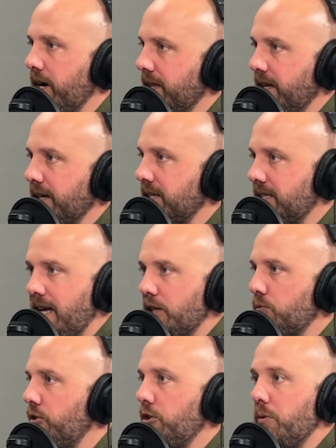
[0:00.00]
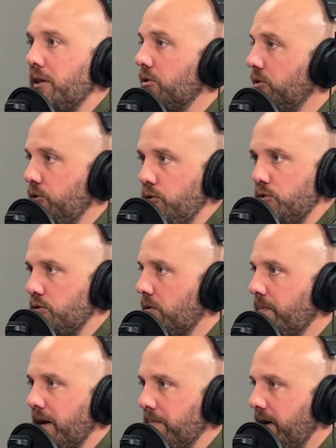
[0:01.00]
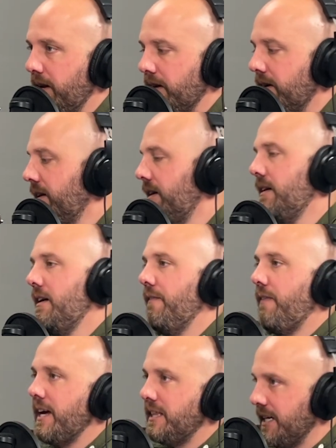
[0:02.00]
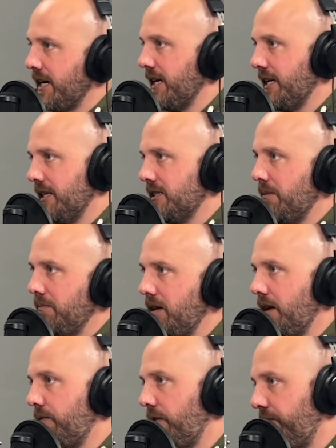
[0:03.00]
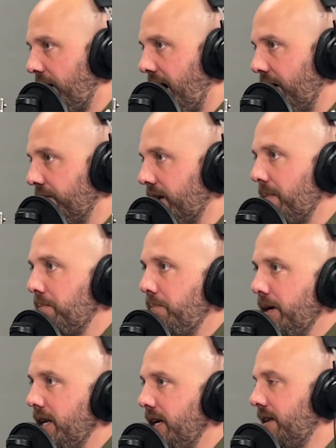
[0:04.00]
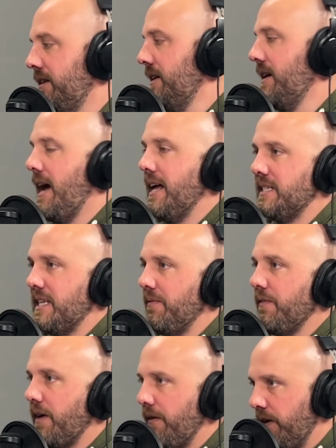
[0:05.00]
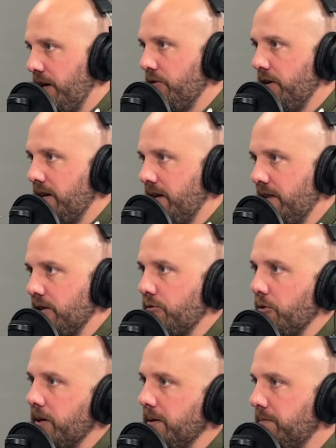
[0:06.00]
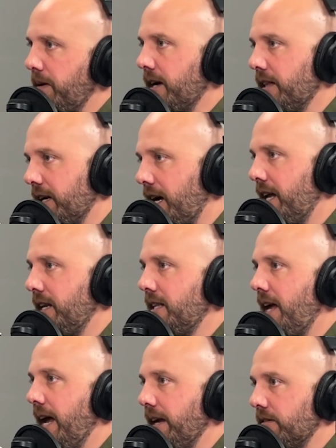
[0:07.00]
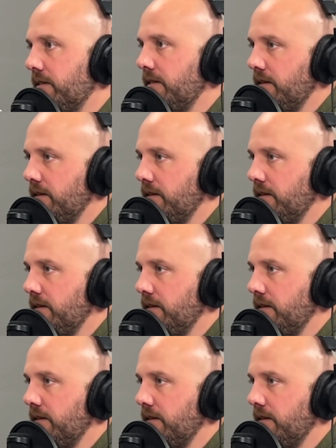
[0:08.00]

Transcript: anything, because that's where you either lose or make money. If I think I can get something done for $5 and I bid it at $7,500 and the crew comes back and like, I need $8.